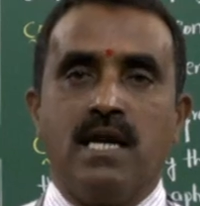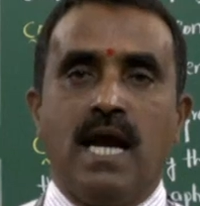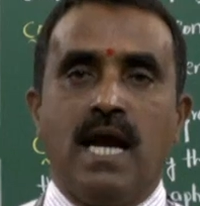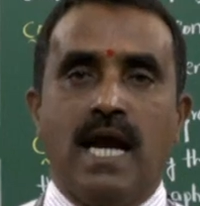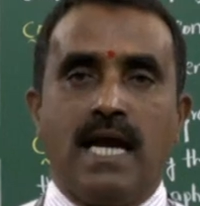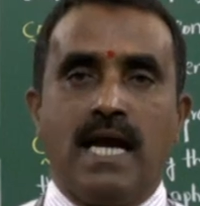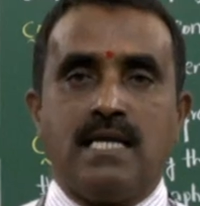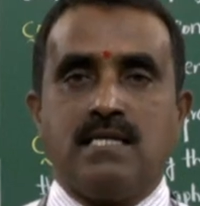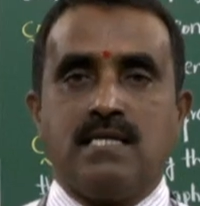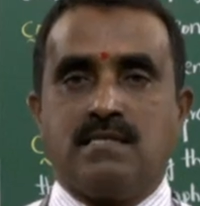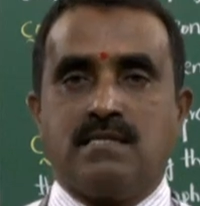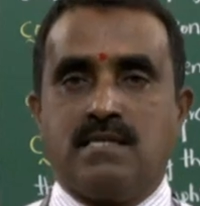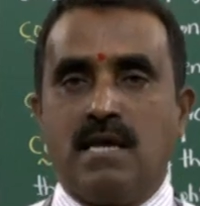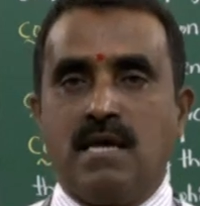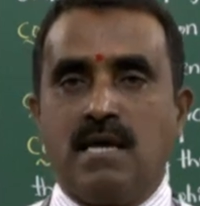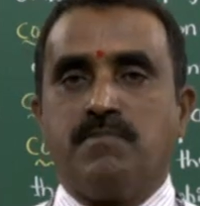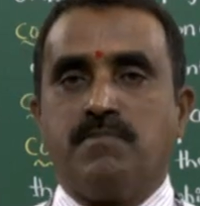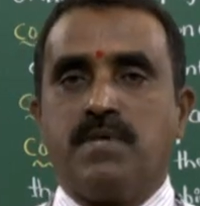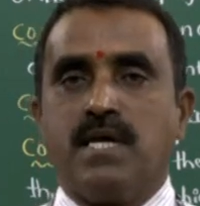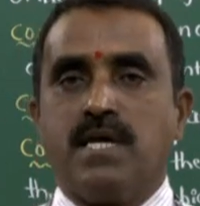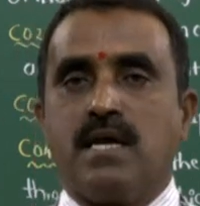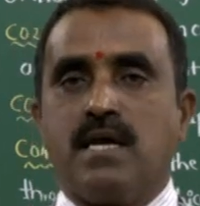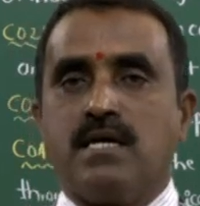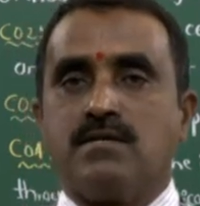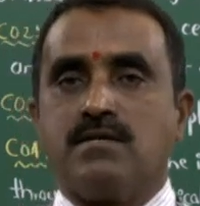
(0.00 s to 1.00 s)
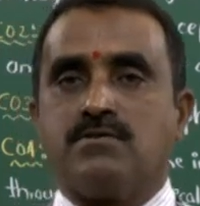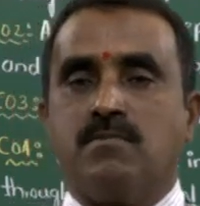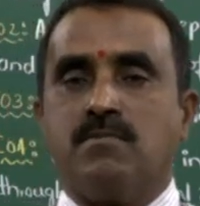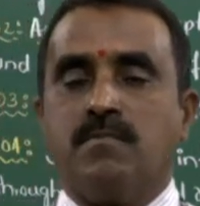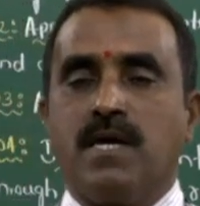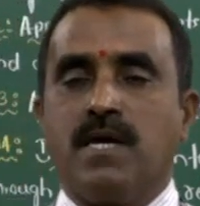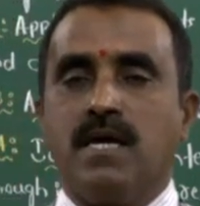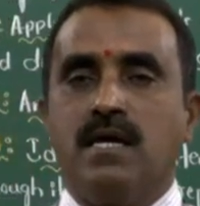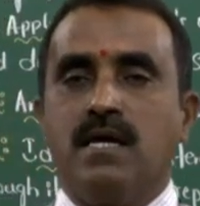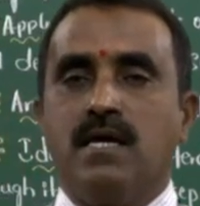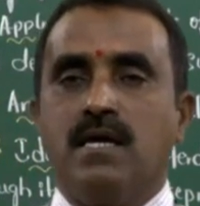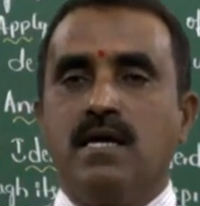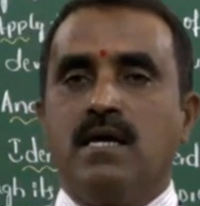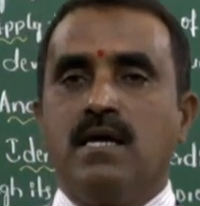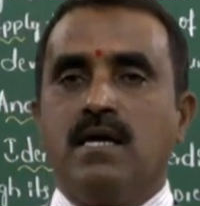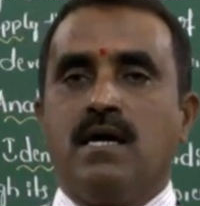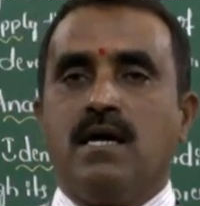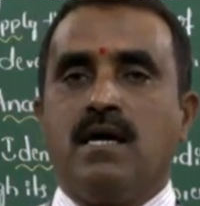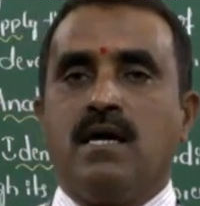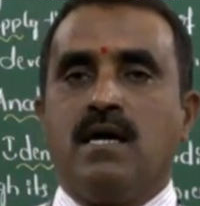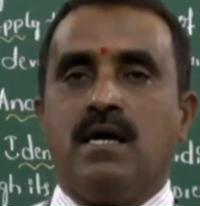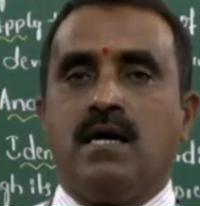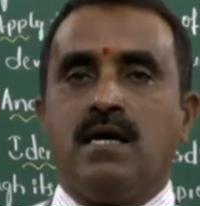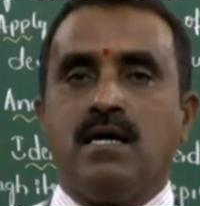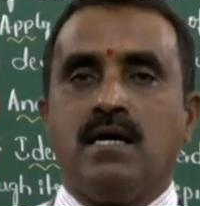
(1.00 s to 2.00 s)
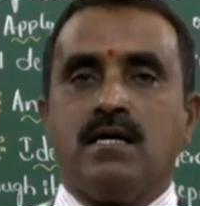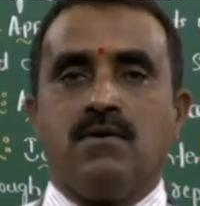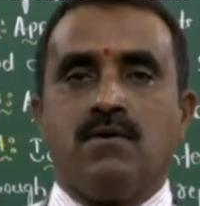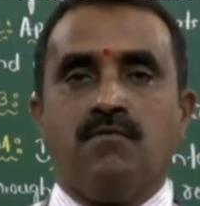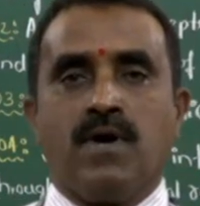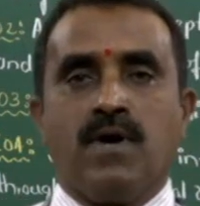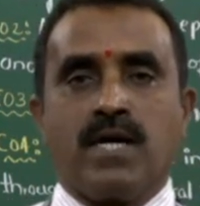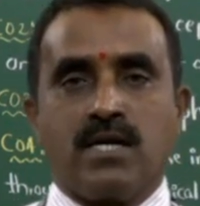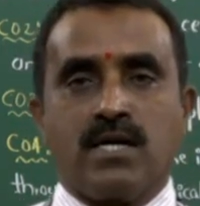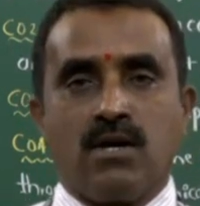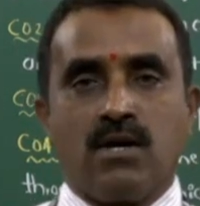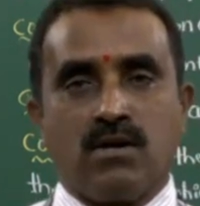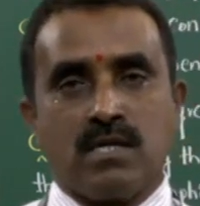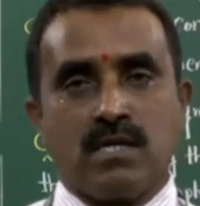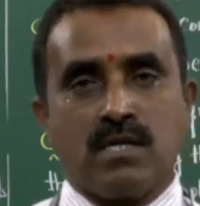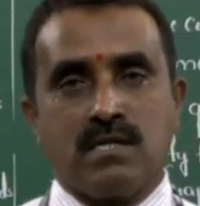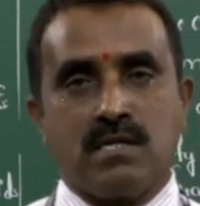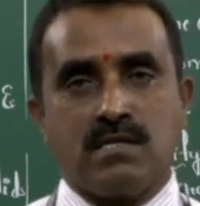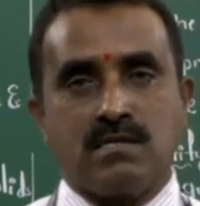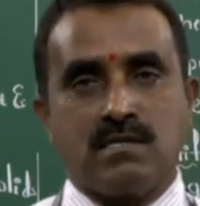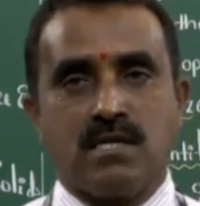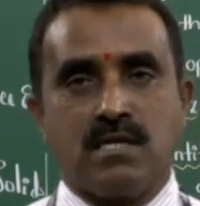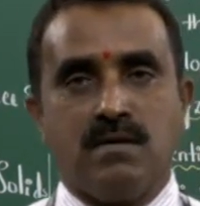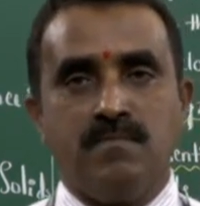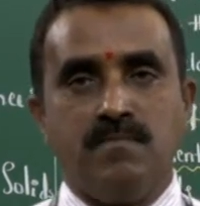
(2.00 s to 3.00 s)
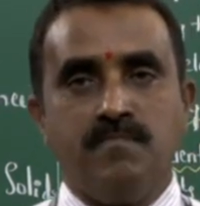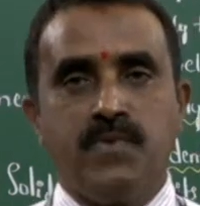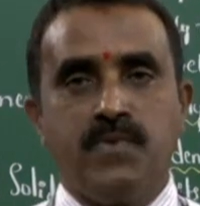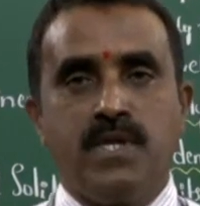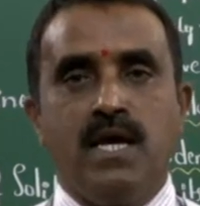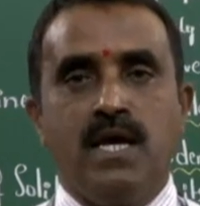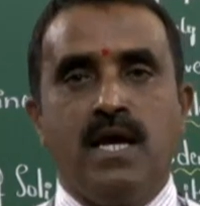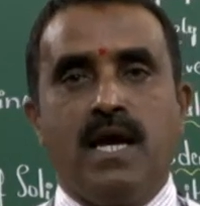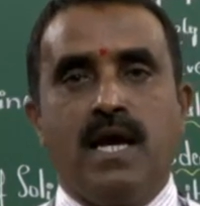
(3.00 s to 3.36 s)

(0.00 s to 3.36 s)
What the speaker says: and the same thing has to be worked on the system.